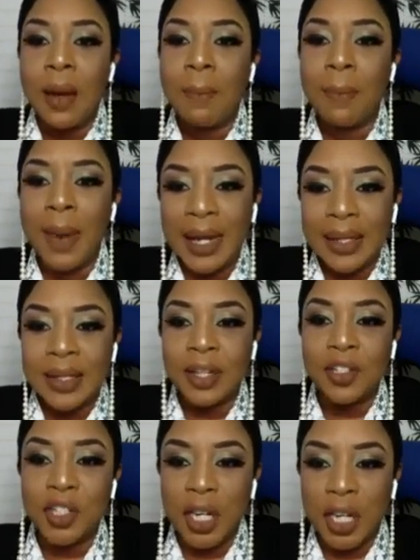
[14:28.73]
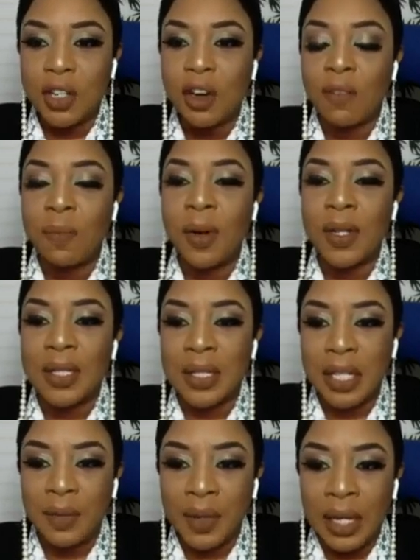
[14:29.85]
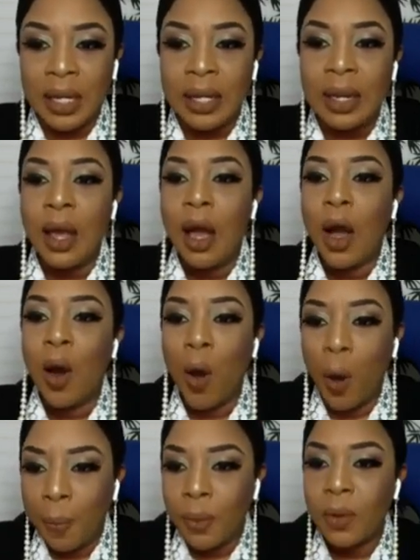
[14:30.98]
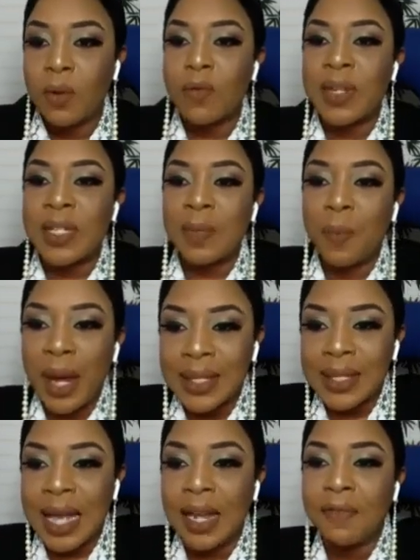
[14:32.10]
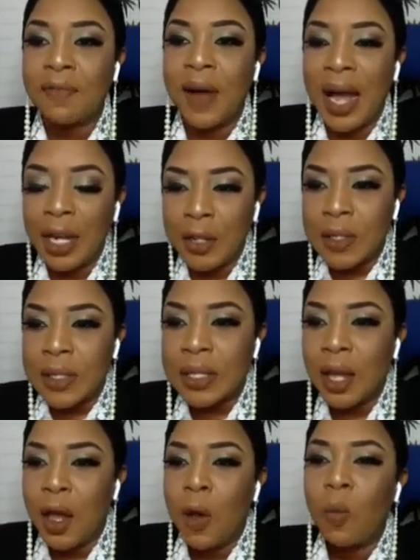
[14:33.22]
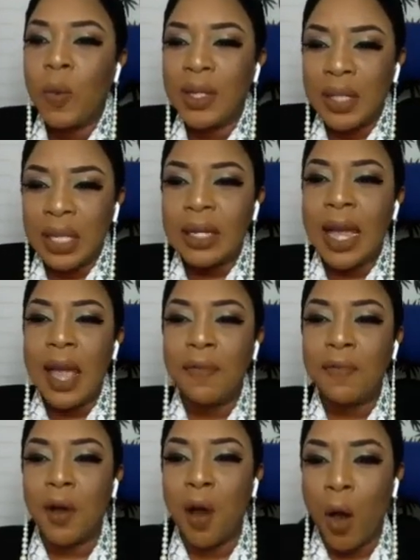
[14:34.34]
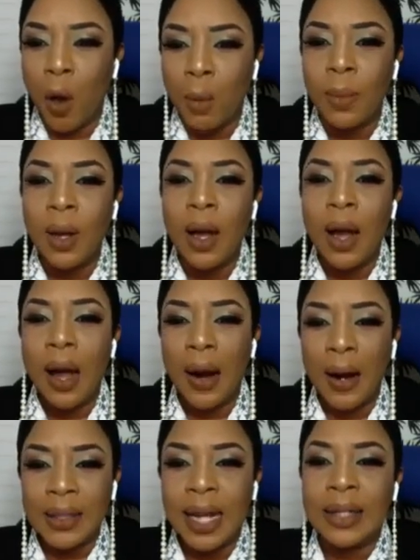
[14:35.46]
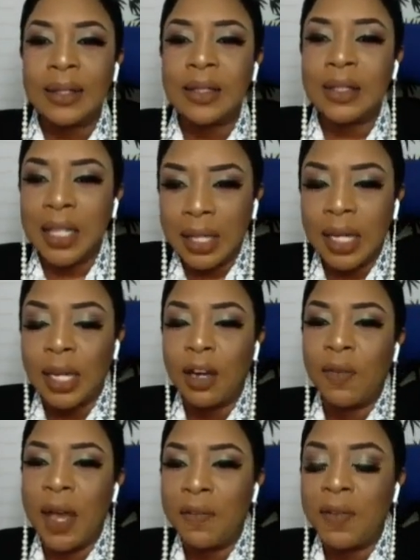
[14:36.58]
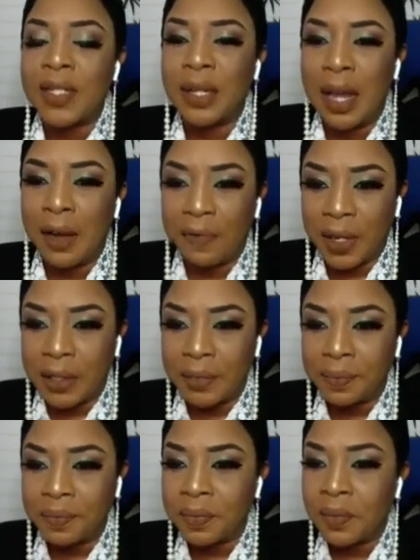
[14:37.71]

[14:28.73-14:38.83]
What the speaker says: mindset change of positivity, hope, respect, and values within every home, heart, and thinking of every South African.